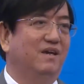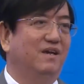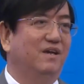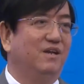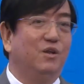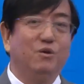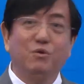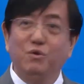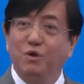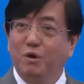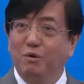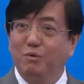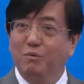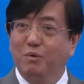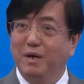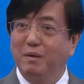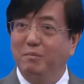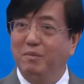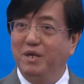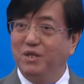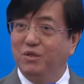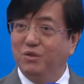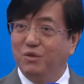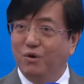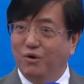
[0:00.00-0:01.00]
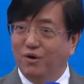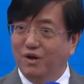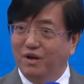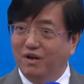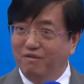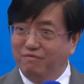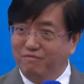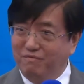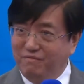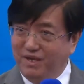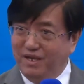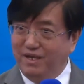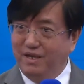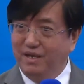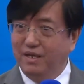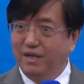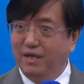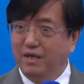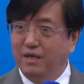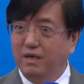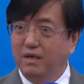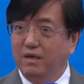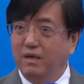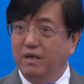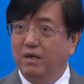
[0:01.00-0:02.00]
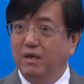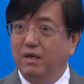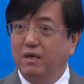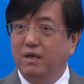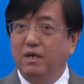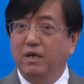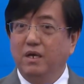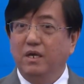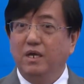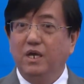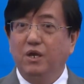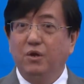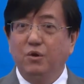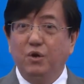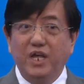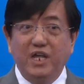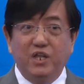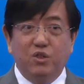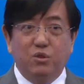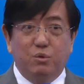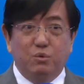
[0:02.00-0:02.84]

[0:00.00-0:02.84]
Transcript: Do you know what I mean, tolerable fee? You need